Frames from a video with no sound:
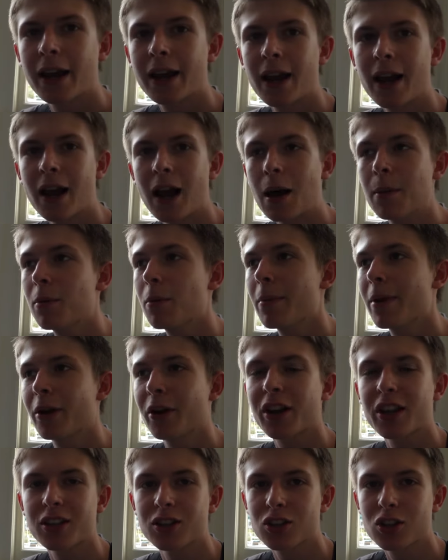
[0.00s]
got. I'm
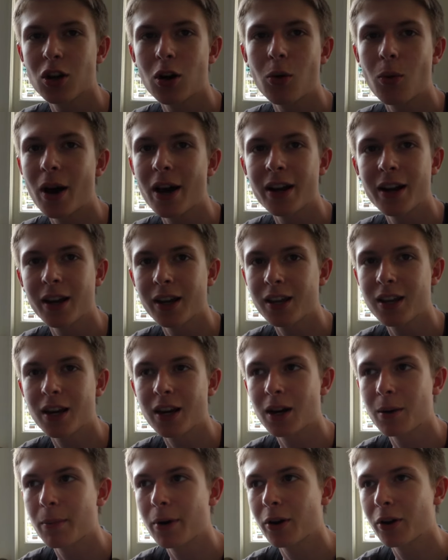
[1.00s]
American, so why not eat
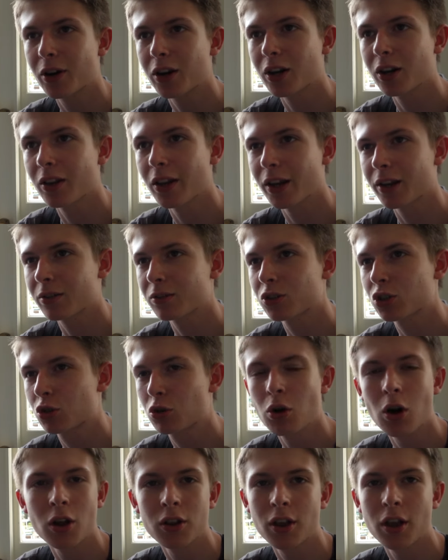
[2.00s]
it in America? Like
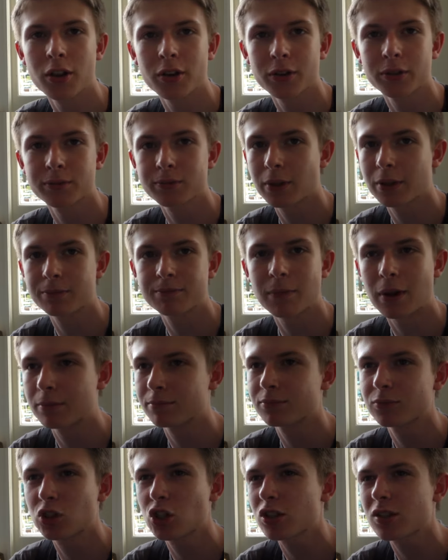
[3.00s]
screw all the other. Like,
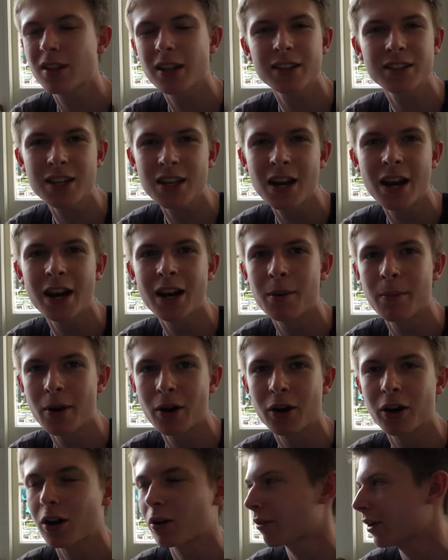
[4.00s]
let's eat it in
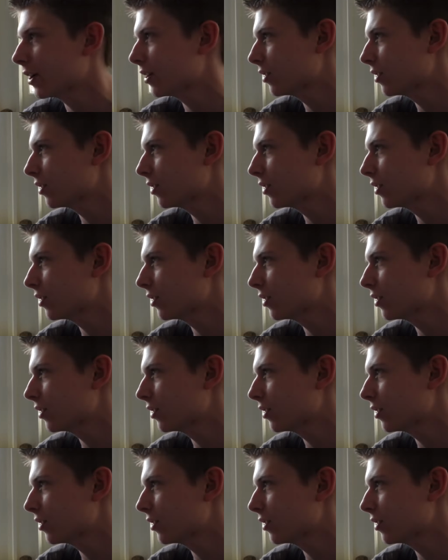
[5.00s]
America, right,